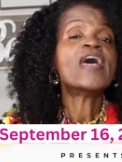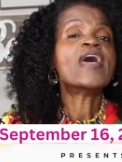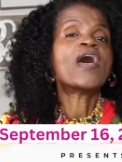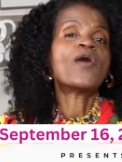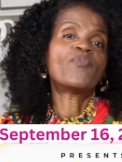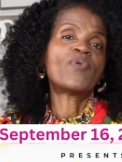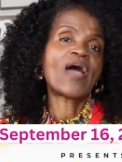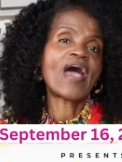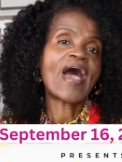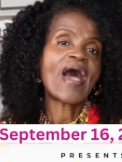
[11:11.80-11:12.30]

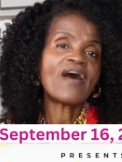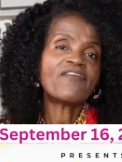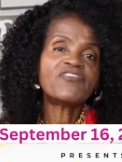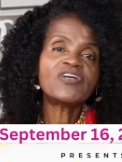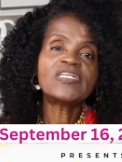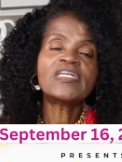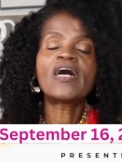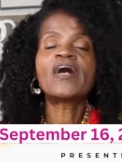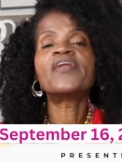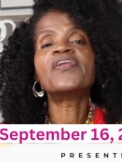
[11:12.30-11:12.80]
and we're
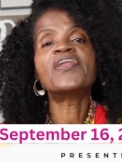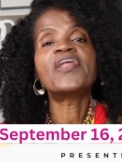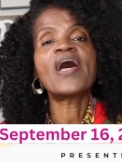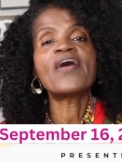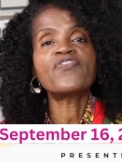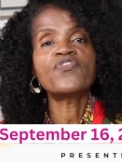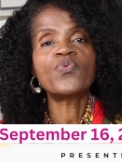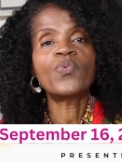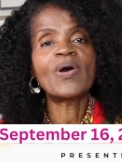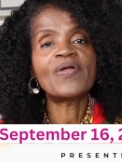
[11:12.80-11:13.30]
having
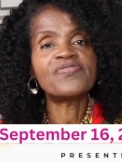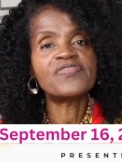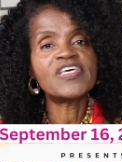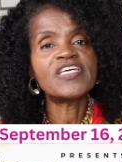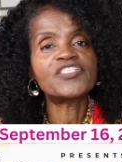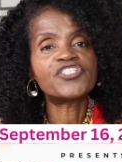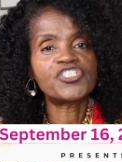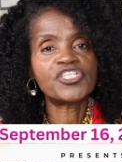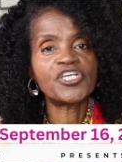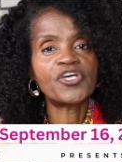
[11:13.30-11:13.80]
another one
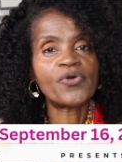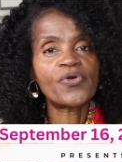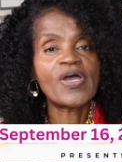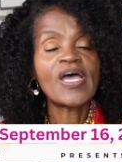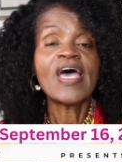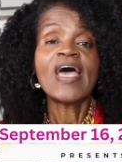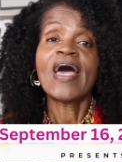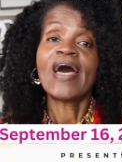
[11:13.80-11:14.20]
this year.